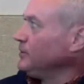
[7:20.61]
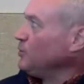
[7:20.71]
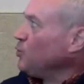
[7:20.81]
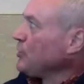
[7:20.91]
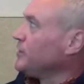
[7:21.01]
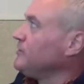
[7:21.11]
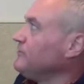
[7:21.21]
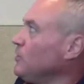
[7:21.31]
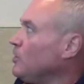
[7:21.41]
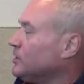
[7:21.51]
Working
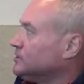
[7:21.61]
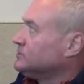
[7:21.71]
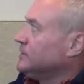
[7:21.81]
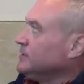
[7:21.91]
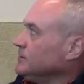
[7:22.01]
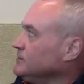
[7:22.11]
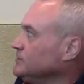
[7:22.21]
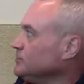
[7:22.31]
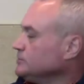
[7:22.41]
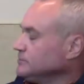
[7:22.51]
in Florida
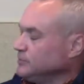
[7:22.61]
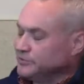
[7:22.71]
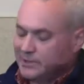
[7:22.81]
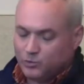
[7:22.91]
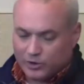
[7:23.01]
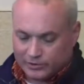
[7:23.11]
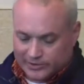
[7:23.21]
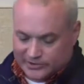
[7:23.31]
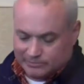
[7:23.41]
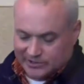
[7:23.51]
during
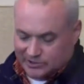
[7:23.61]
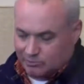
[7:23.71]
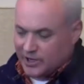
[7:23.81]
Deepwater as a